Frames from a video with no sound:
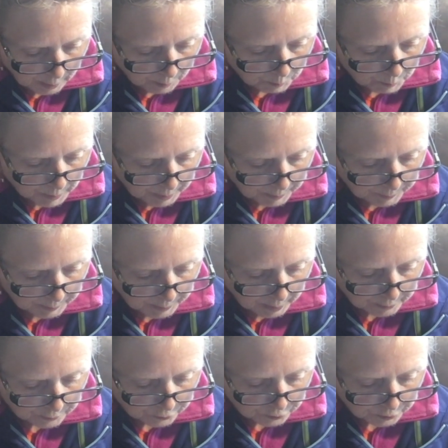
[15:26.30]
Maybe
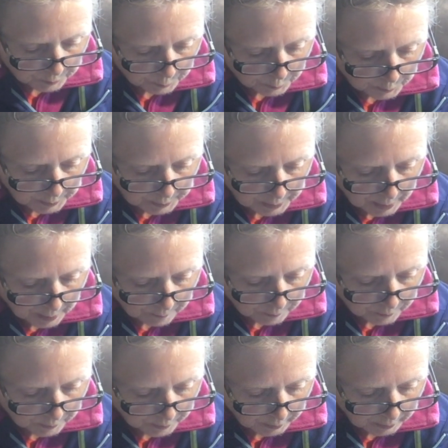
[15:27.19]
I should read
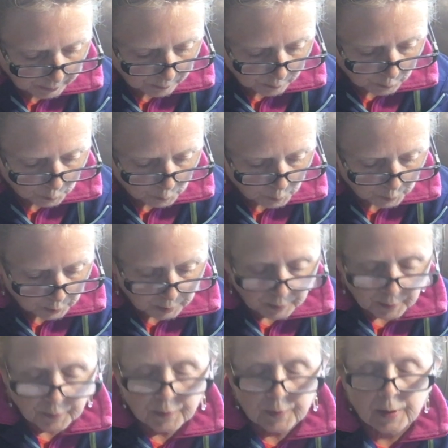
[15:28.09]
everything in the
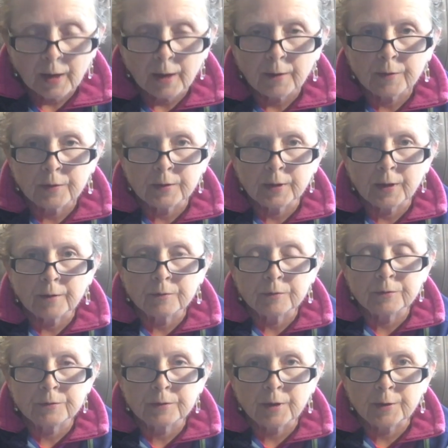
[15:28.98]
world now that I've
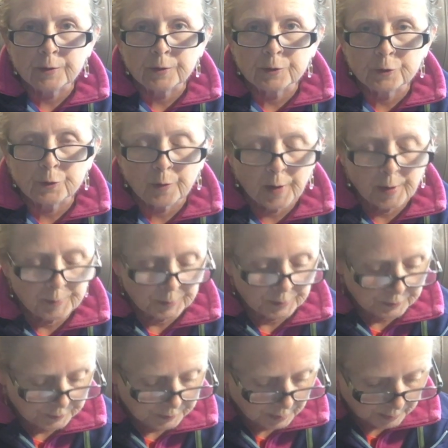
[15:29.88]
started, Grandma
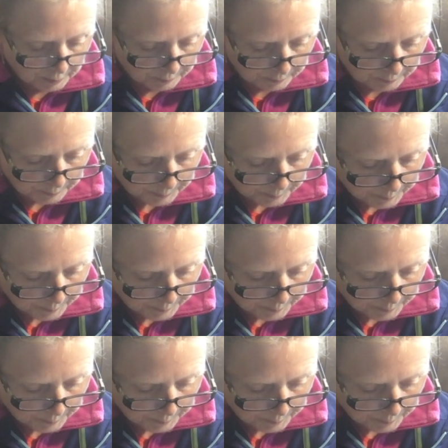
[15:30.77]
says